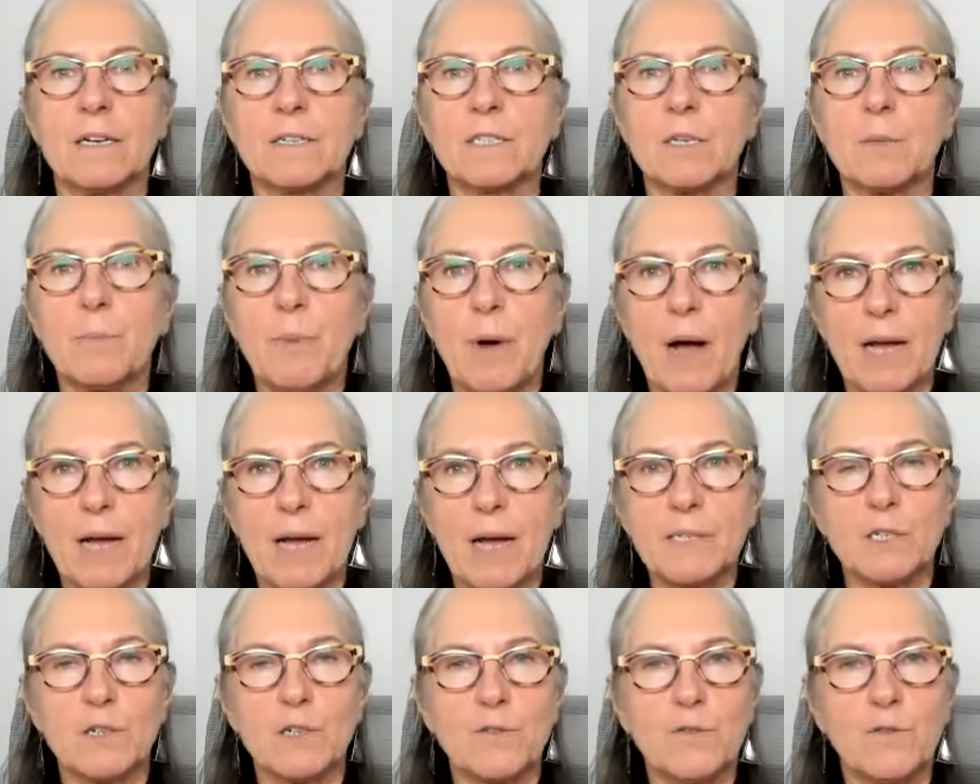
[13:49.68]

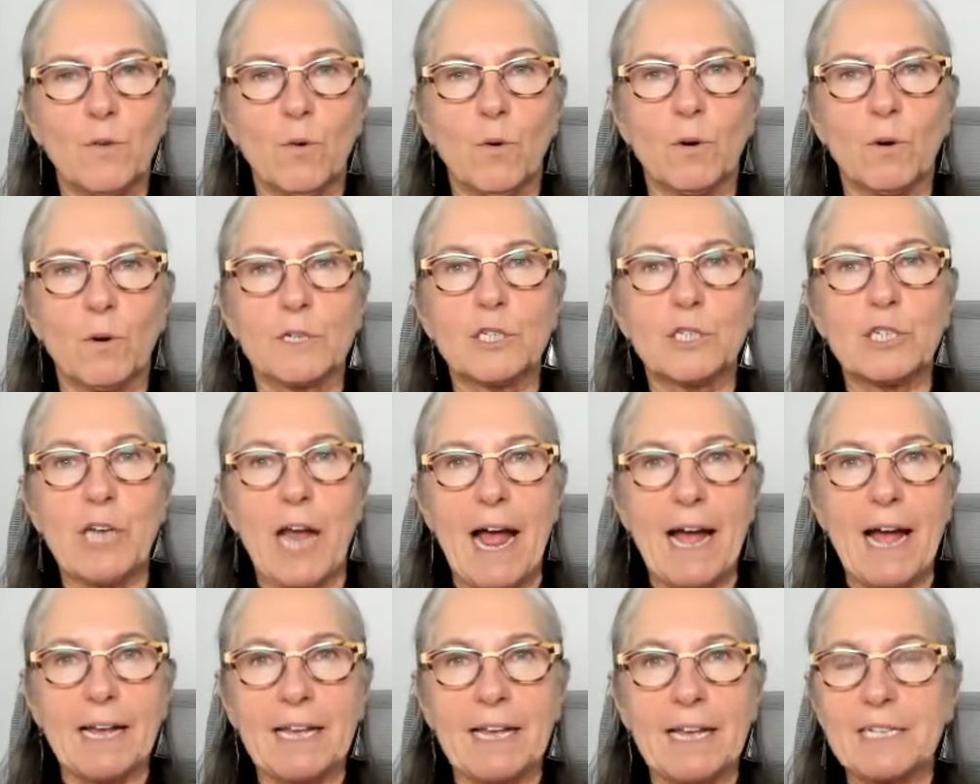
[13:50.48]
deposit for
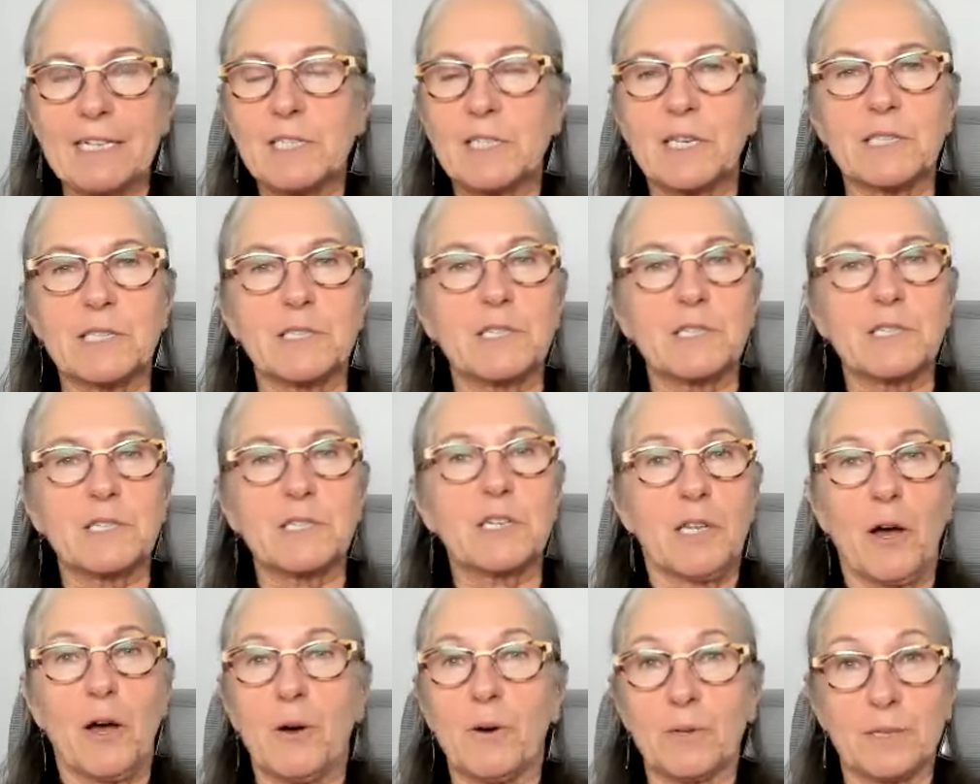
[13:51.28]
jackets and
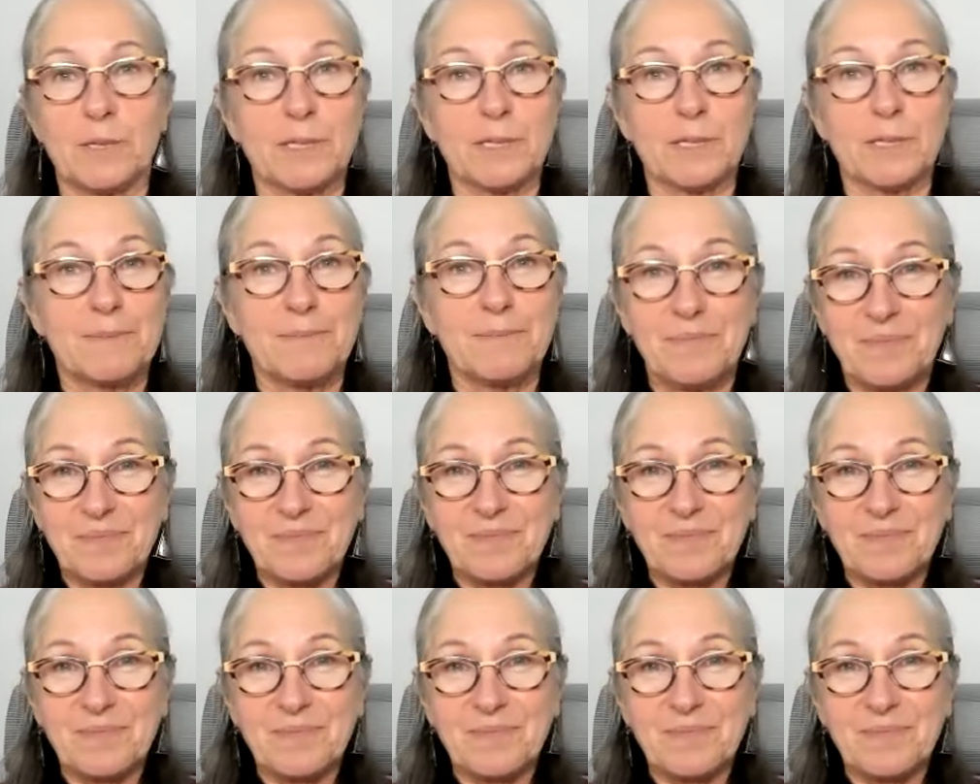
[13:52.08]
clothes.